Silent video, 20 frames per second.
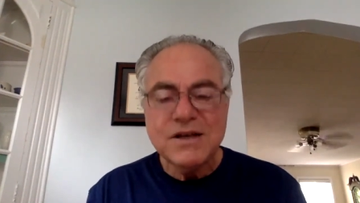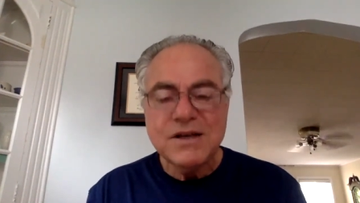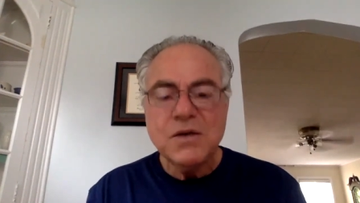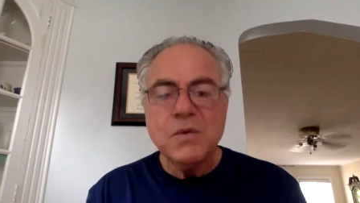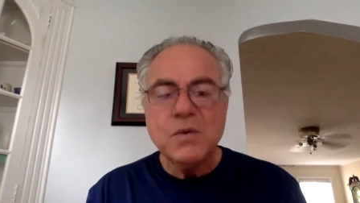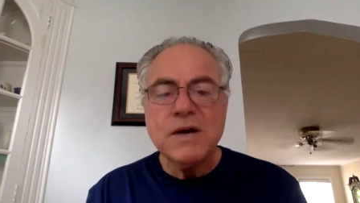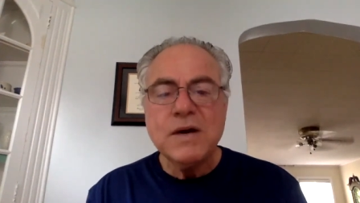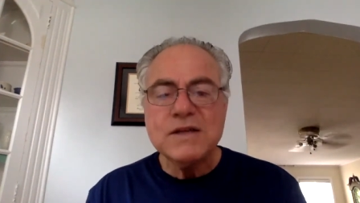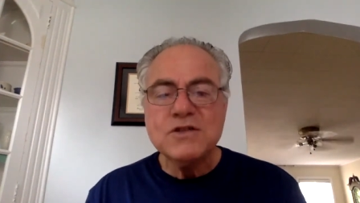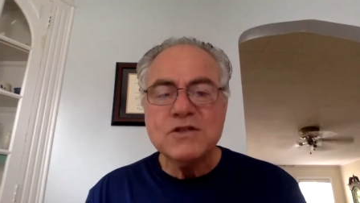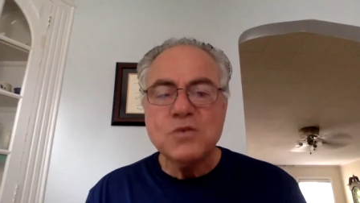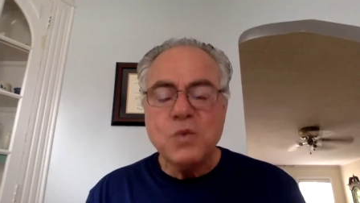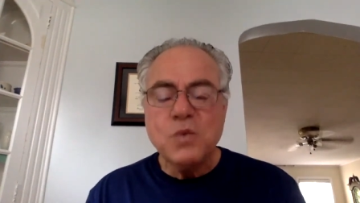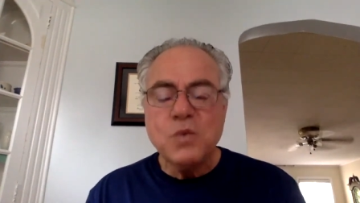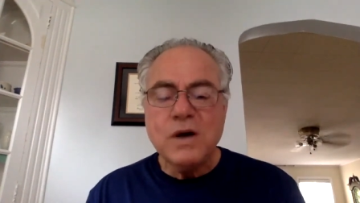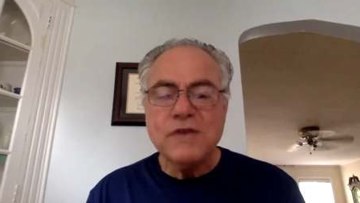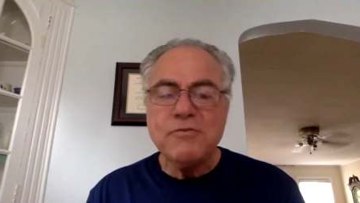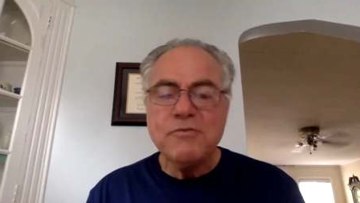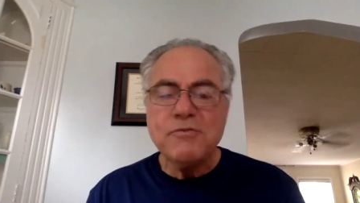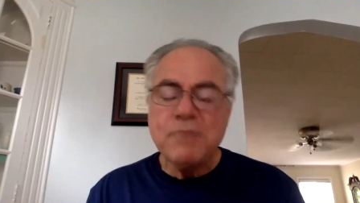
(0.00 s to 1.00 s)
whereas the
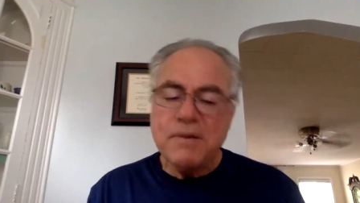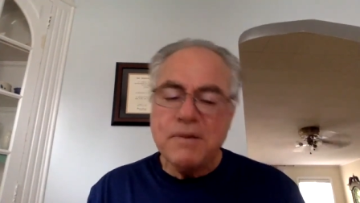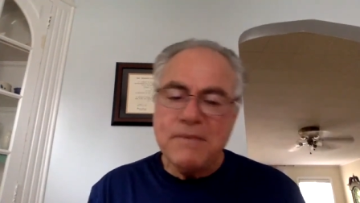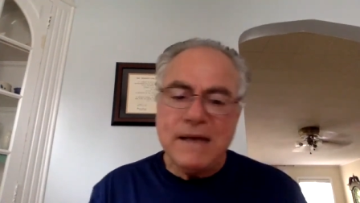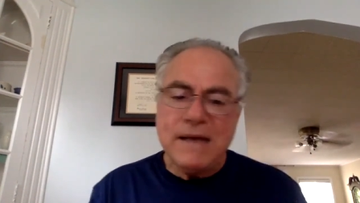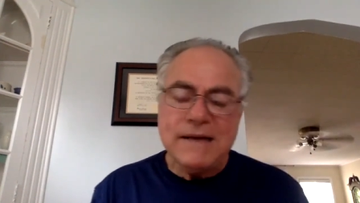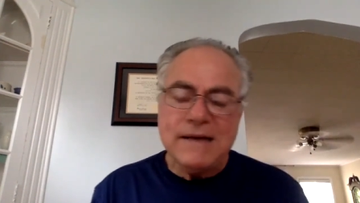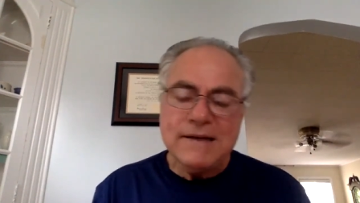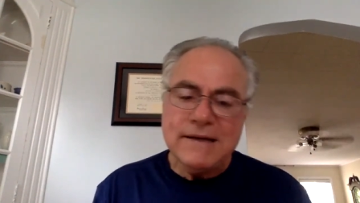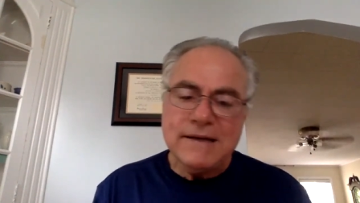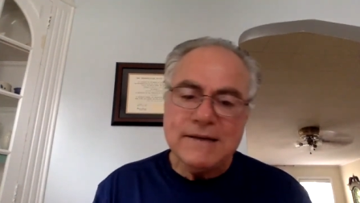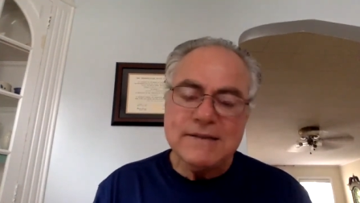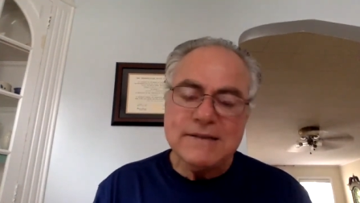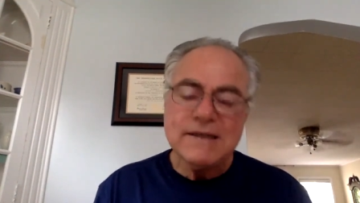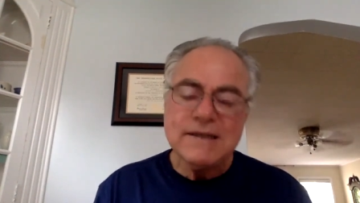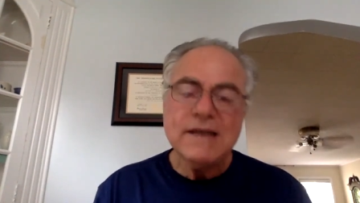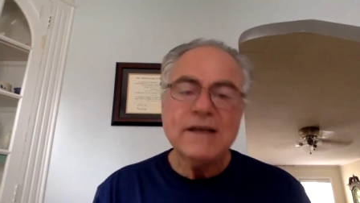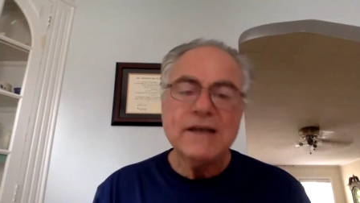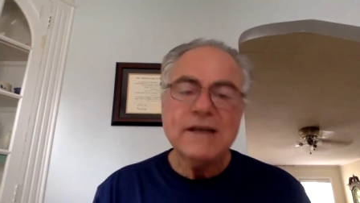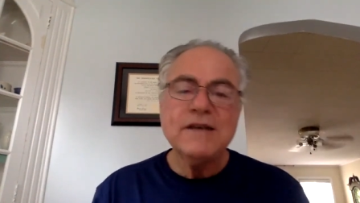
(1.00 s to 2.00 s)
one of Parmenides
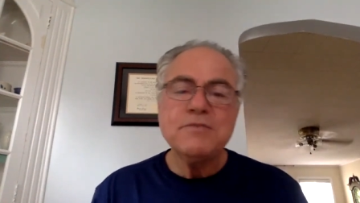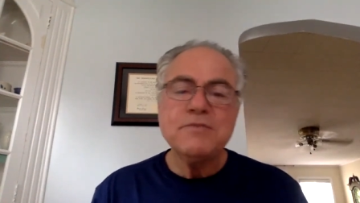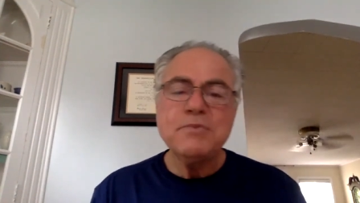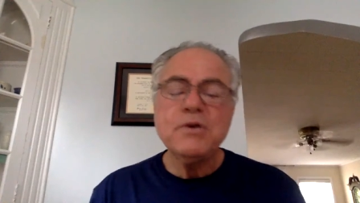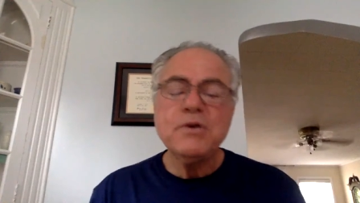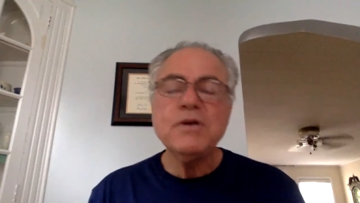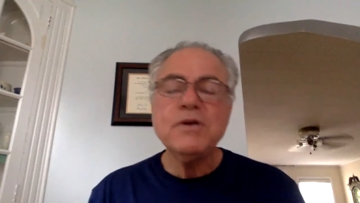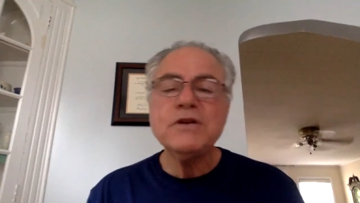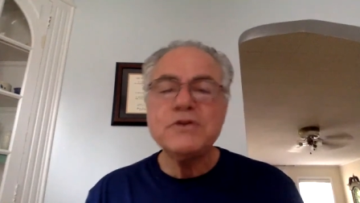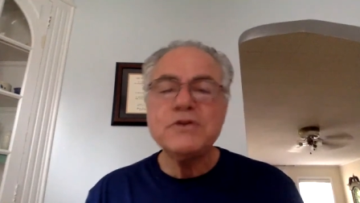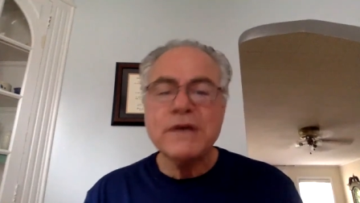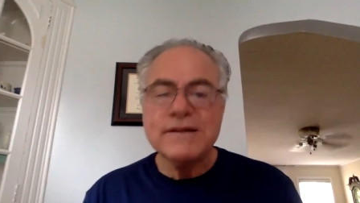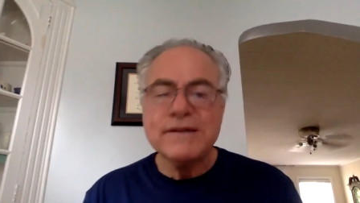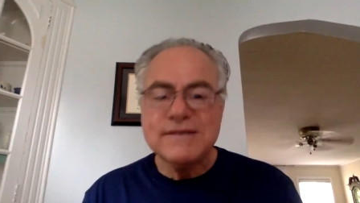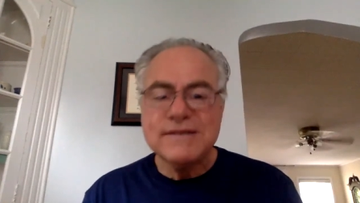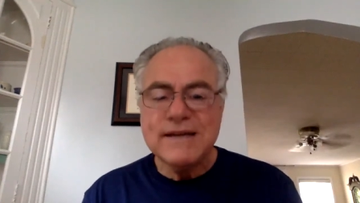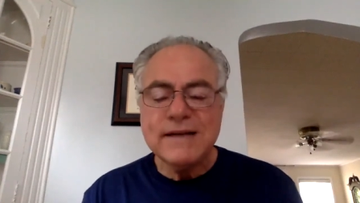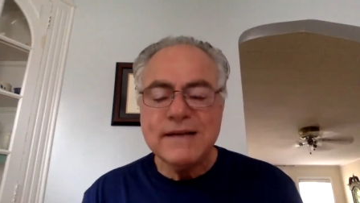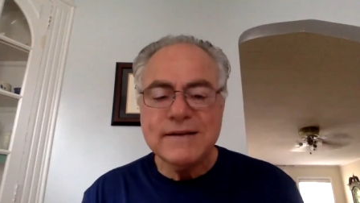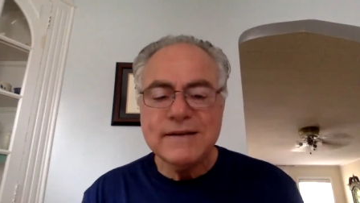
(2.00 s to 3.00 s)
is purely
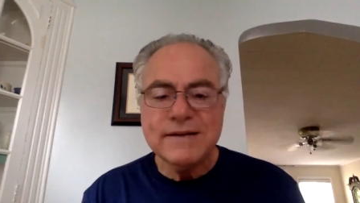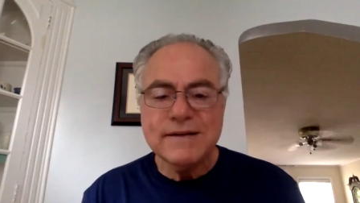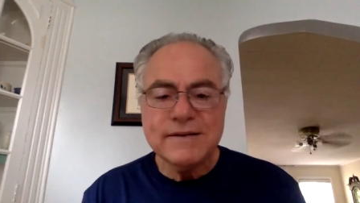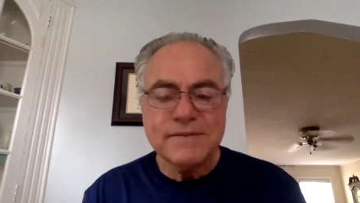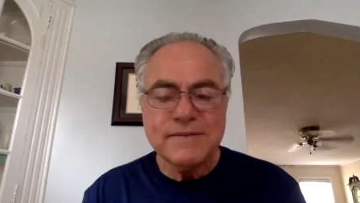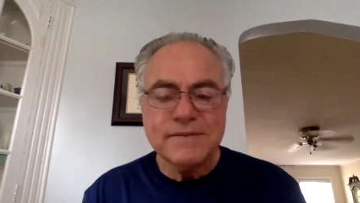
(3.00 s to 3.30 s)
transcendent.